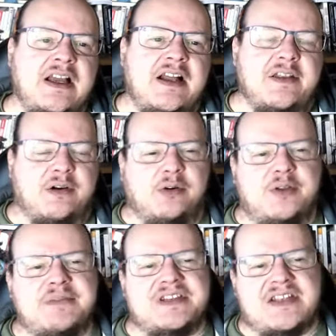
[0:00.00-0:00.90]
There are all the
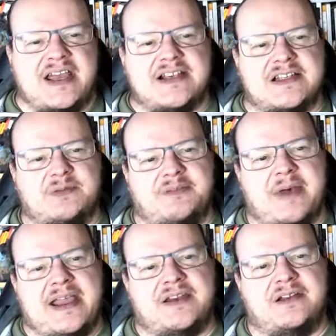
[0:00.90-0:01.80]
mistakes that we've
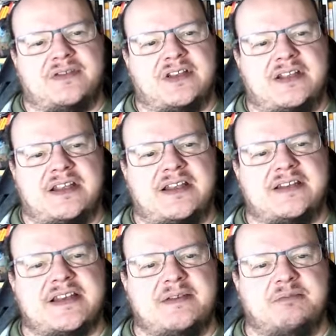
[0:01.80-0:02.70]
made over the years
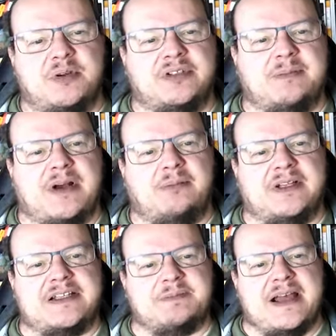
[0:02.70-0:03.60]
in building public
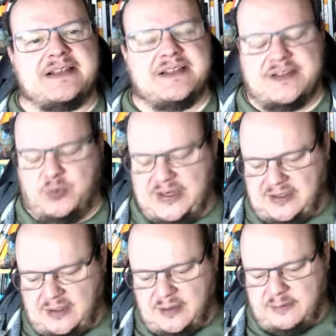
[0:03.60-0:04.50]
spaces that we can
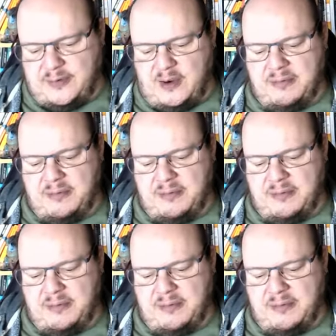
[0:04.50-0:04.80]
learn from